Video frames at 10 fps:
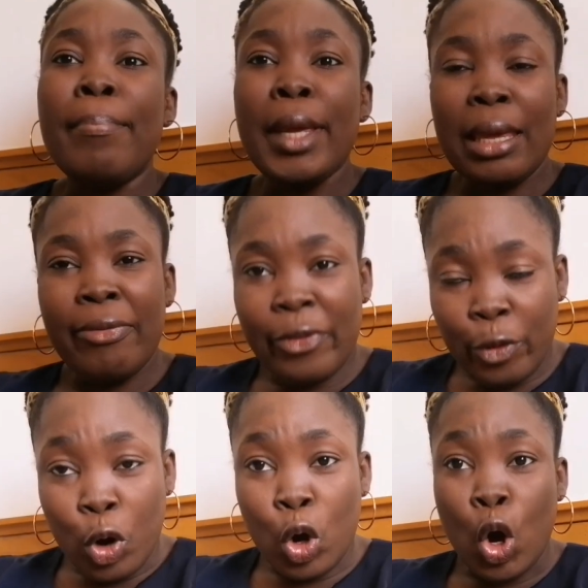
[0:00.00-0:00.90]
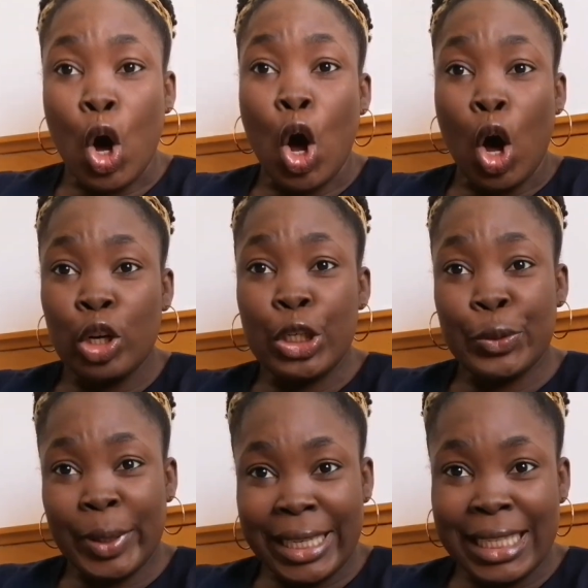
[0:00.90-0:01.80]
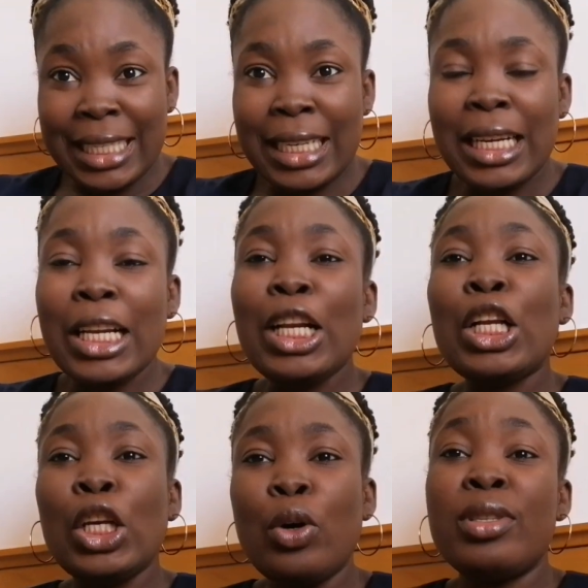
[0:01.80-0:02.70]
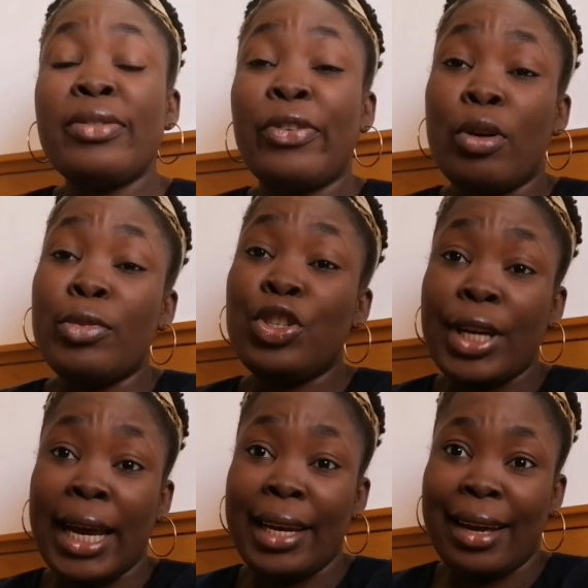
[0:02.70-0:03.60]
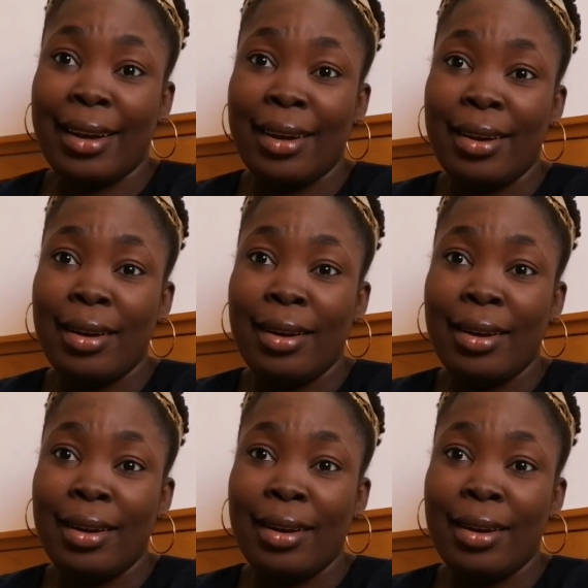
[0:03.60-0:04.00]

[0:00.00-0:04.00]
before ordering clothes from China.